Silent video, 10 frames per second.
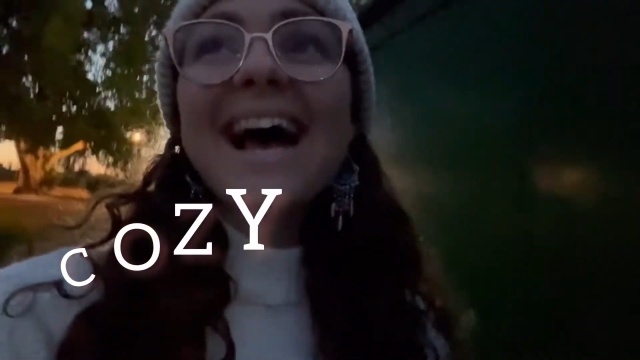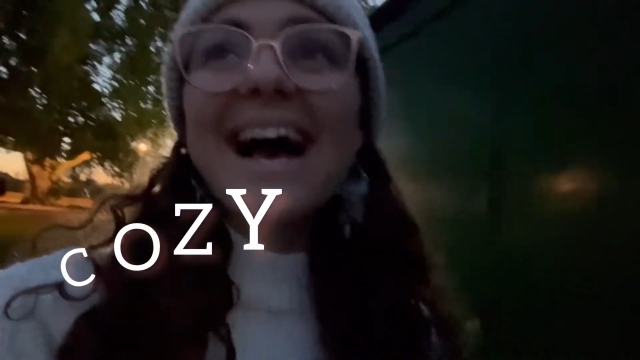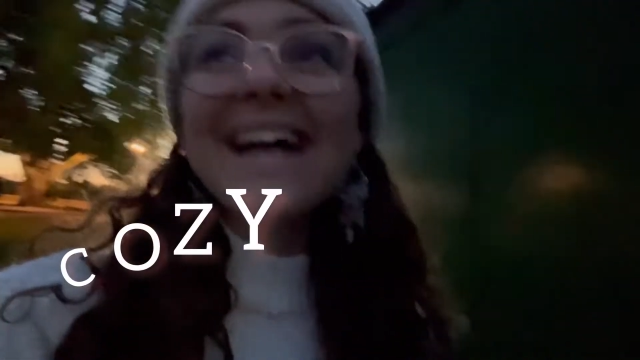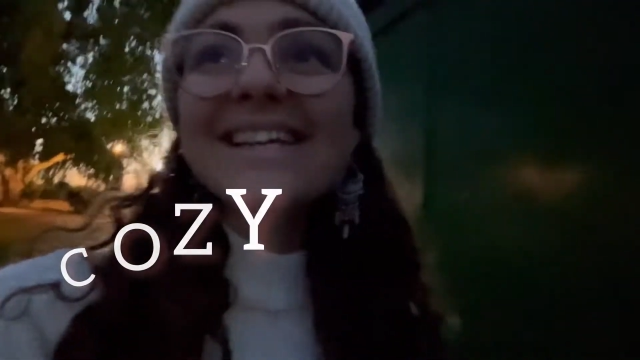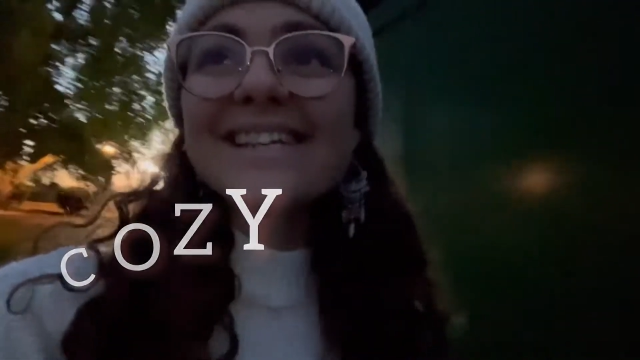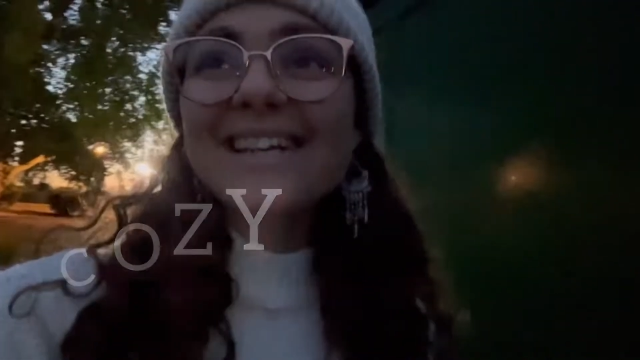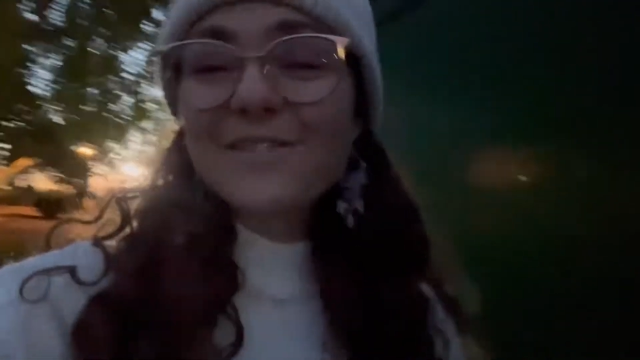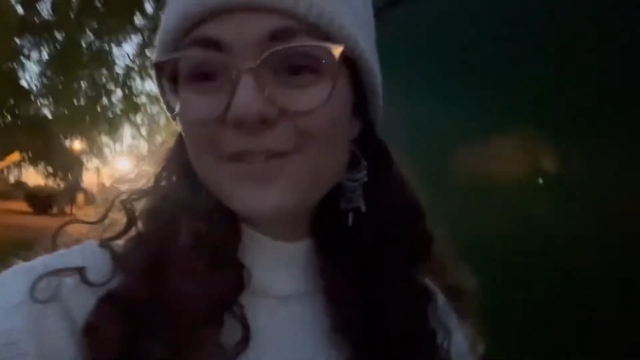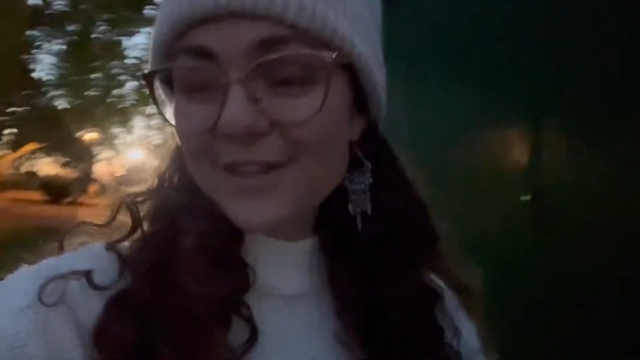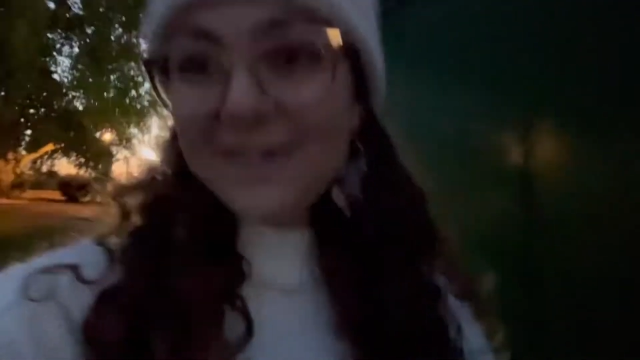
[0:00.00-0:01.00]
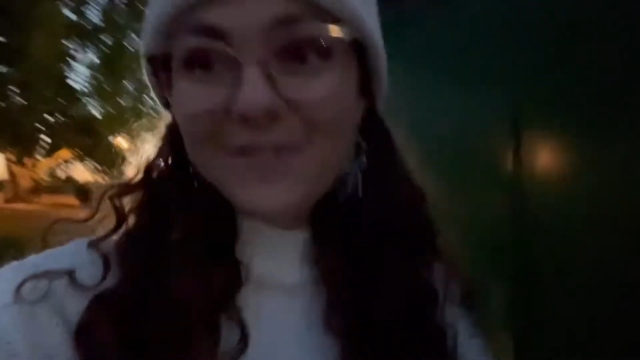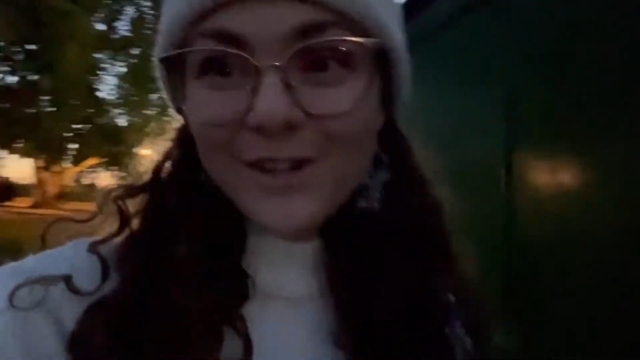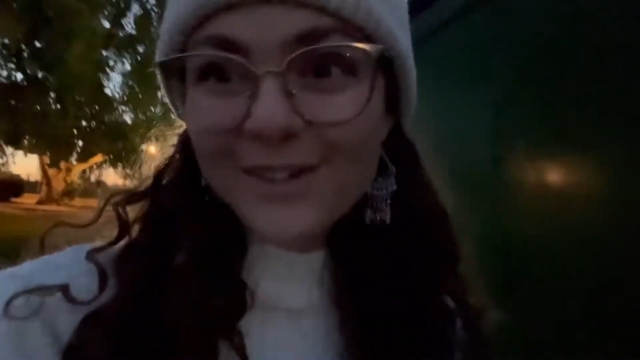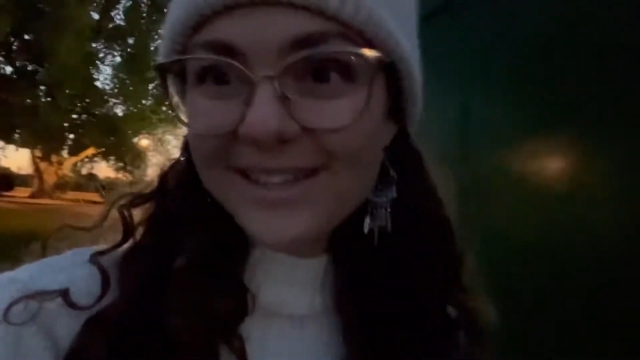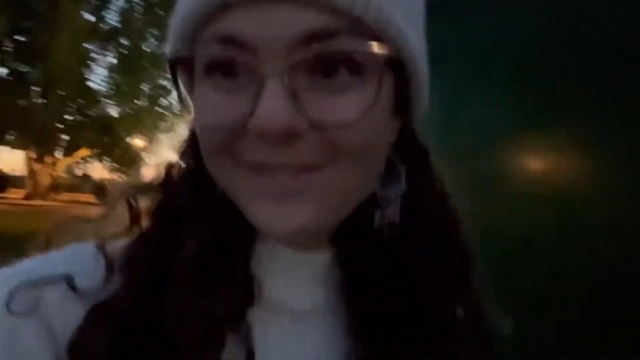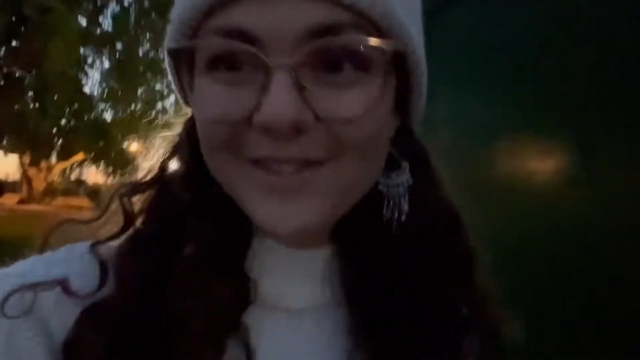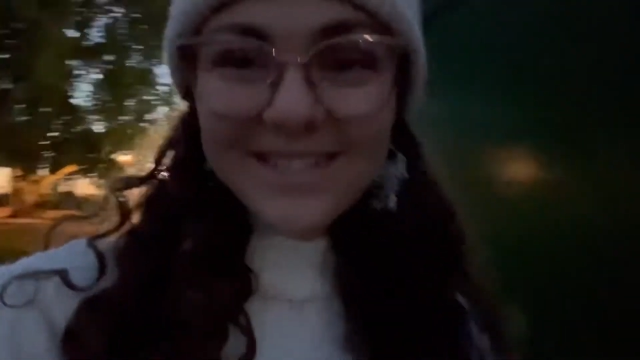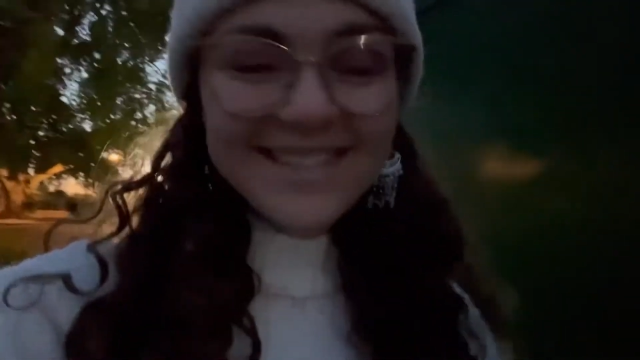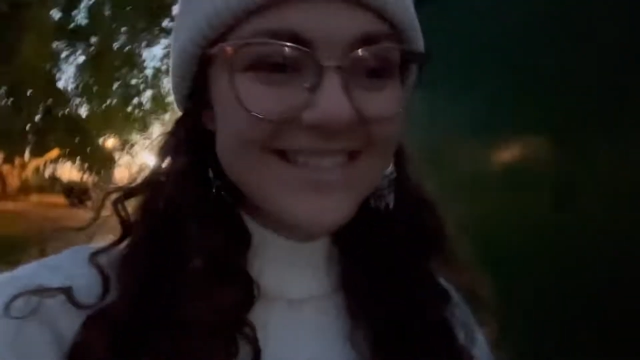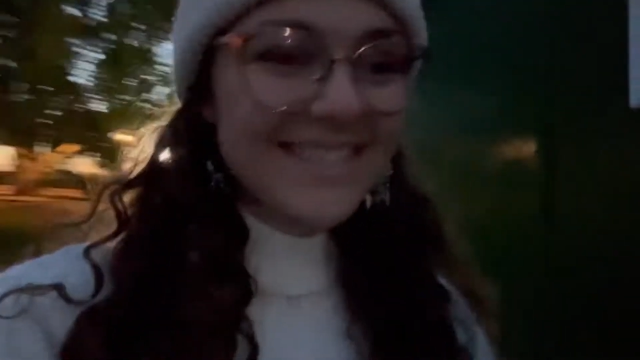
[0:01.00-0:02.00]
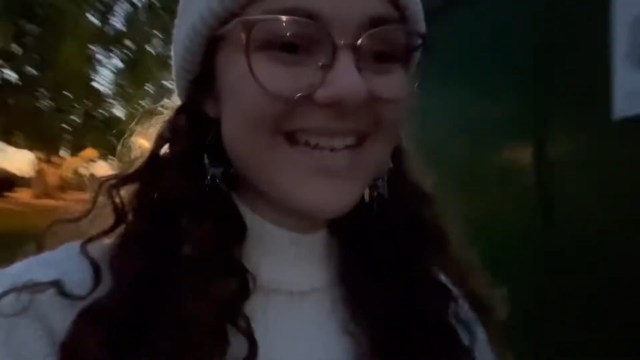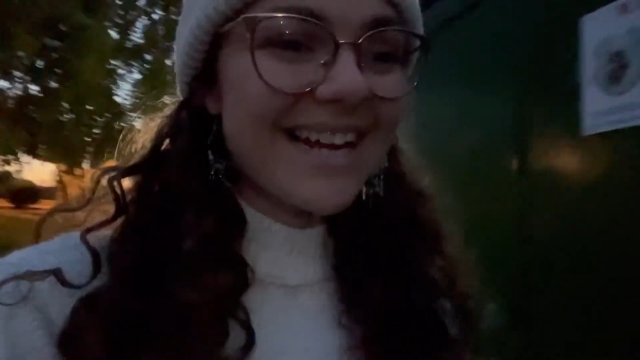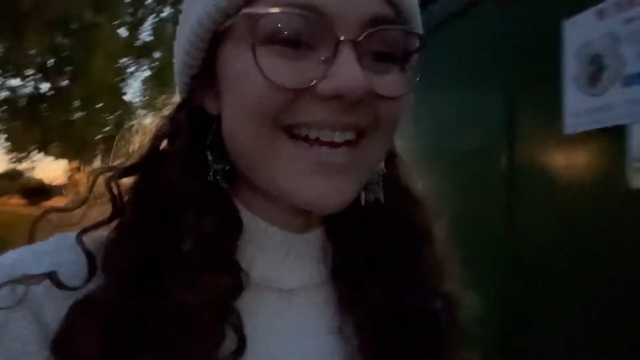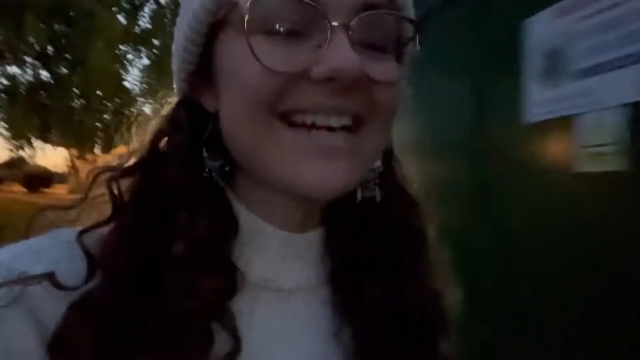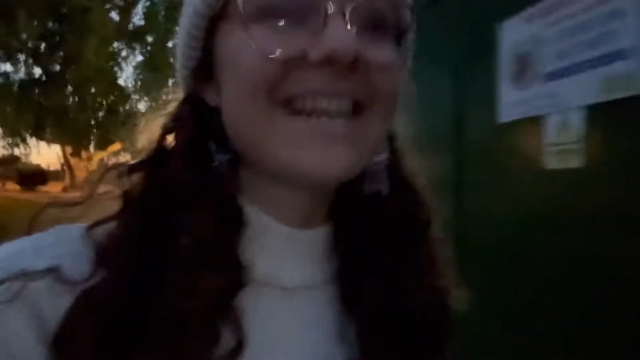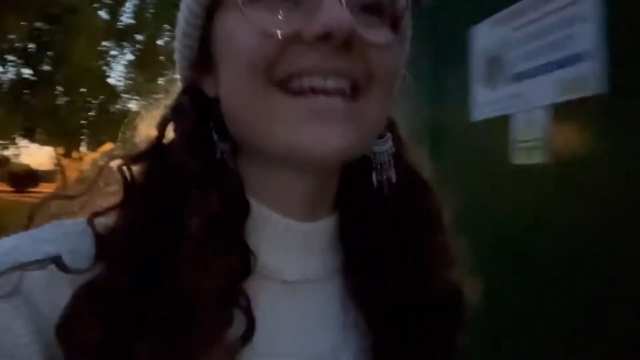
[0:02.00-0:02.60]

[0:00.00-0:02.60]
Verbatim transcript: And if, you, if not, if you're just like